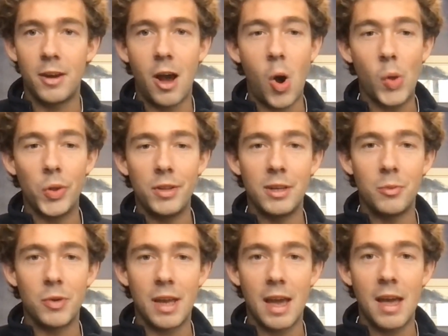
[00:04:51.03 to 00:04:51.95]
not only
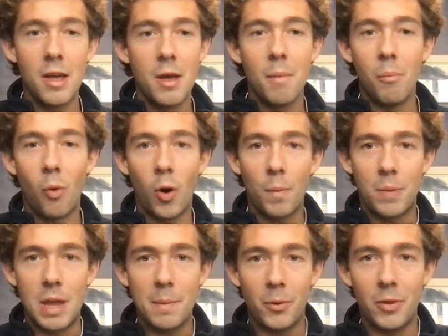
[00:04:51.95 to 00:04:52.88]
did we get more
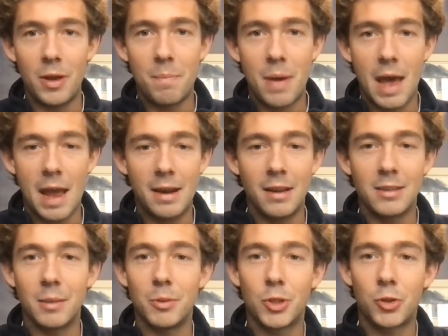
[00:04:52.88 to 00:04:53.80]
people then paying a
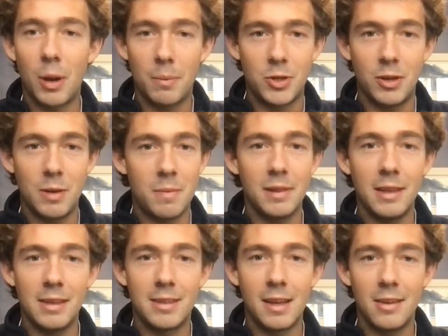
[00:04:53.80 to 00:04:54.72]
subscription to be
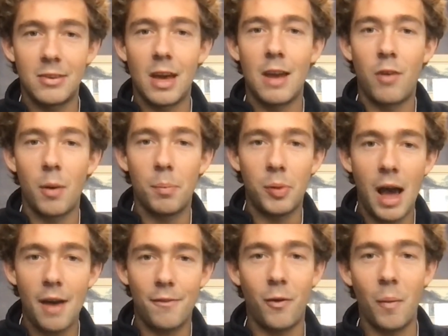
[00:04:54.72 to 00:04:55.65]
listed inside of our
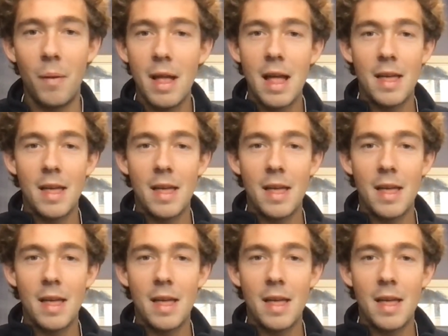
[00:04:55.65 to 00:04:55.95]
platform,